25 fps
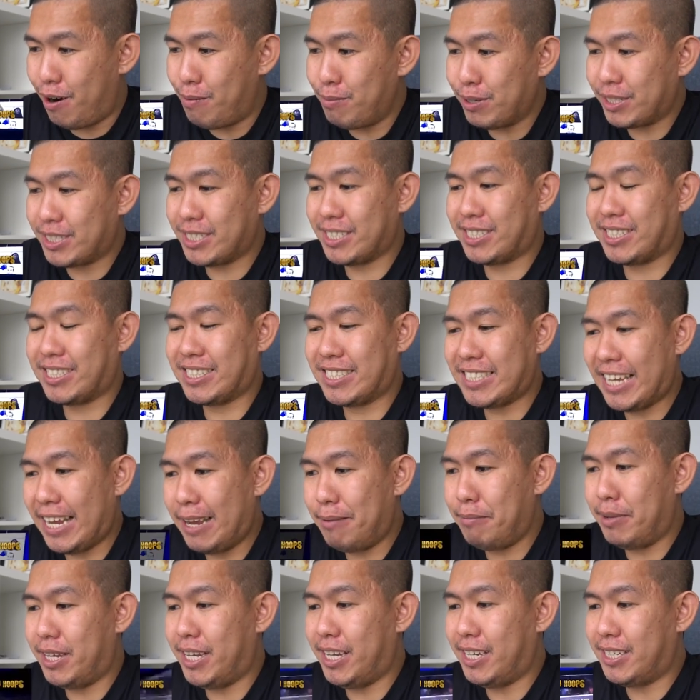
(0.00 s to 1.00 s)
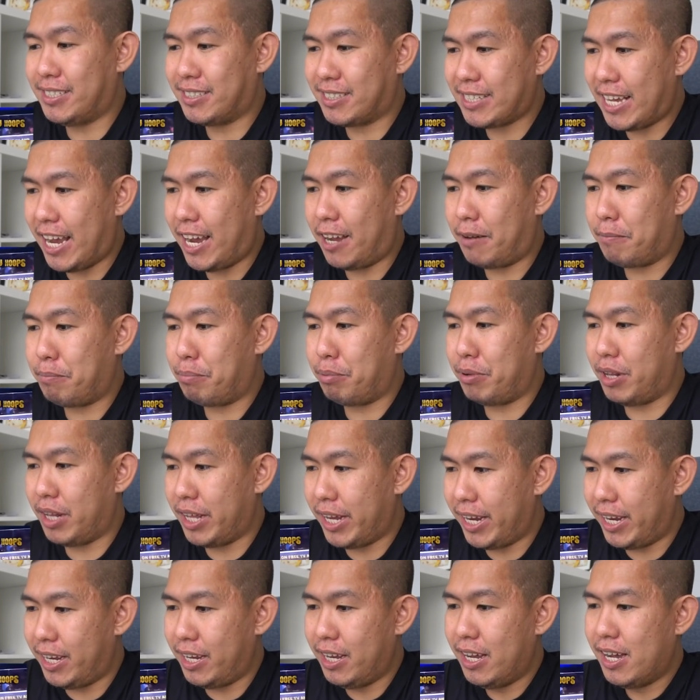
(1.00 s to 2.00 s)
almost the same exact
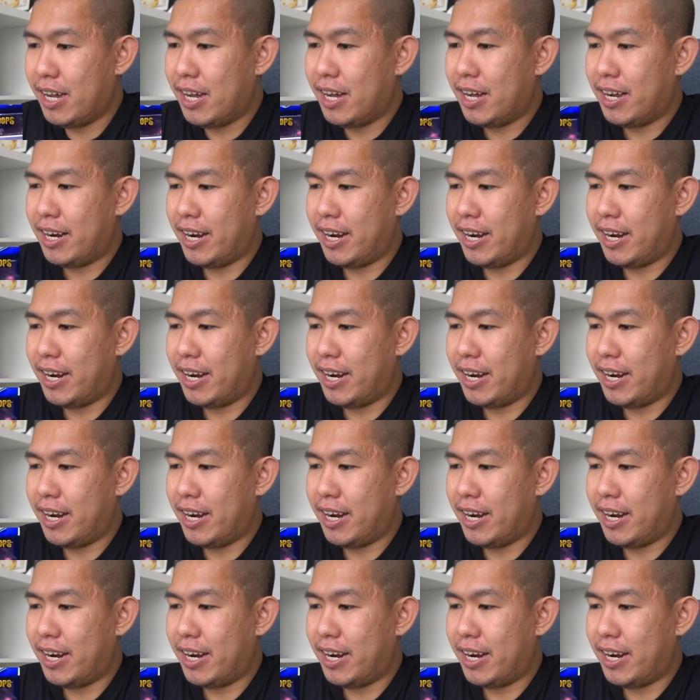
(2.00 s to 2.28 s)
play.